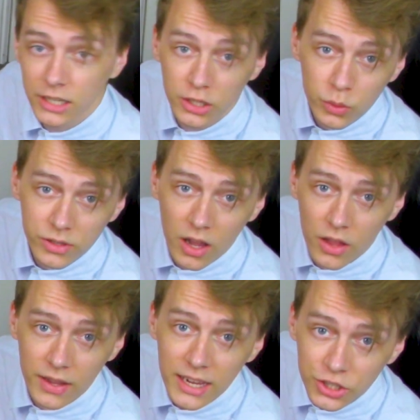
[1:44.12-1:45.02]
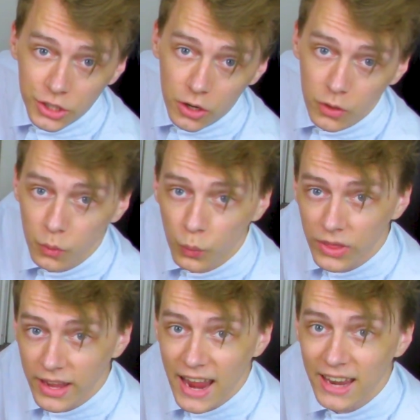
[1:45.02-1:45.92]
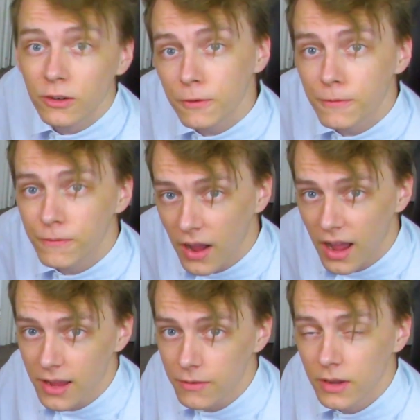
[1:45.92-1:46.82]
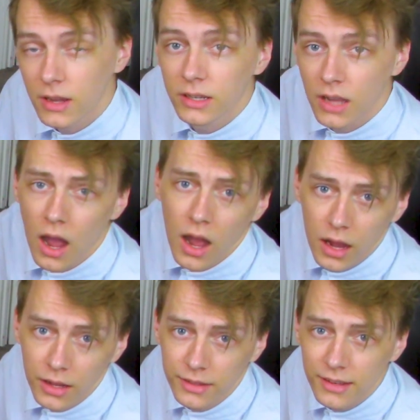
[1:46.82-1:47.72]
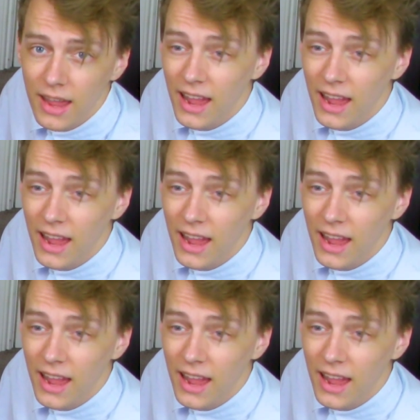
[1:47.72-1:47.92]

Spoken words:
you'll start each go with a hand of 5 cards,